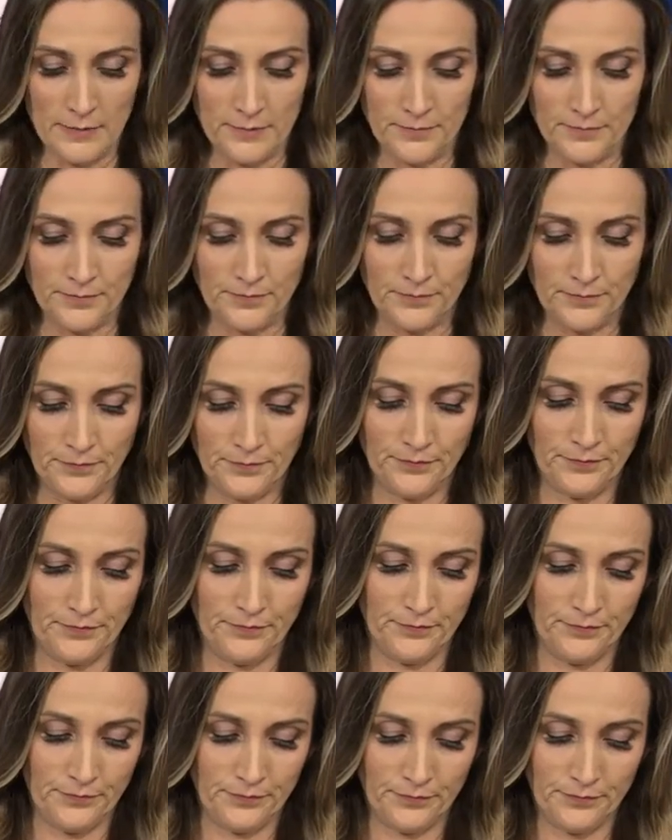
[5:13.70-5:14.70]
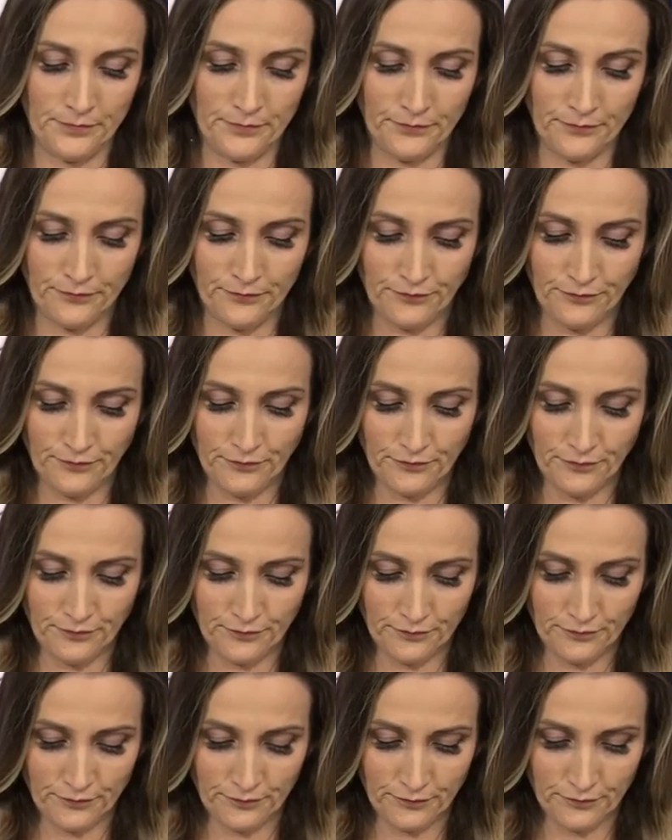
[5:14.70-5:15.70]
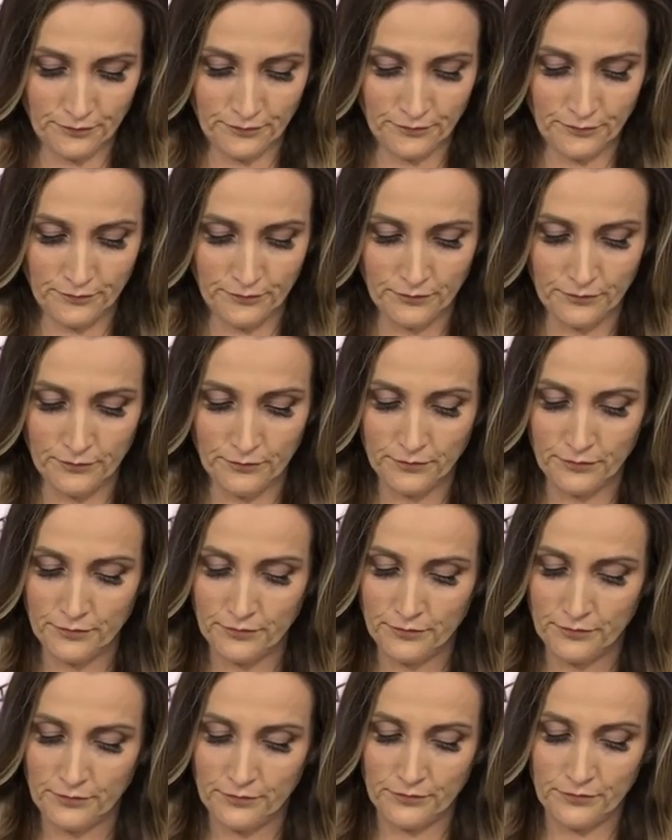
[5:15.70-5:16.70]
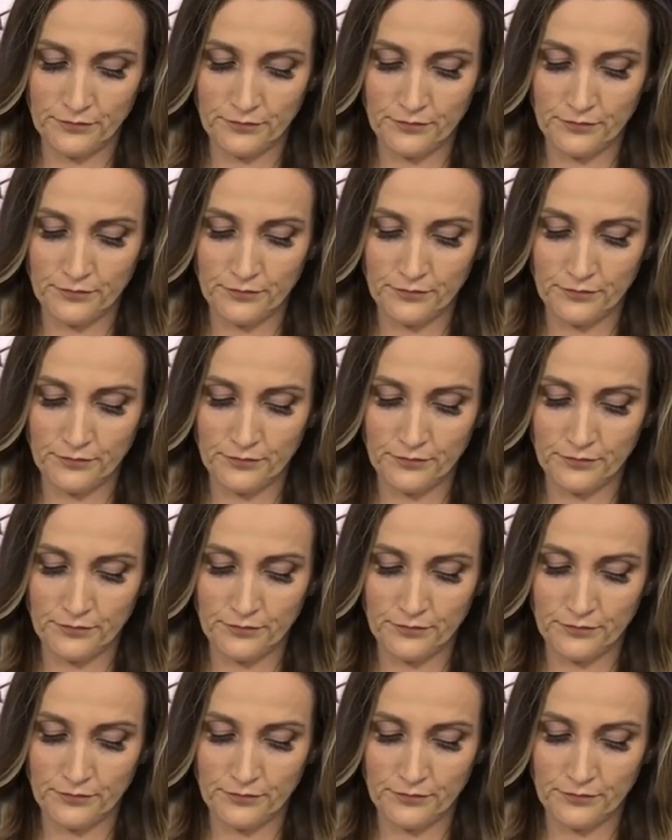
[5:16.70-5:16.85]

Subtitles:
No words are spoken by the person on screen.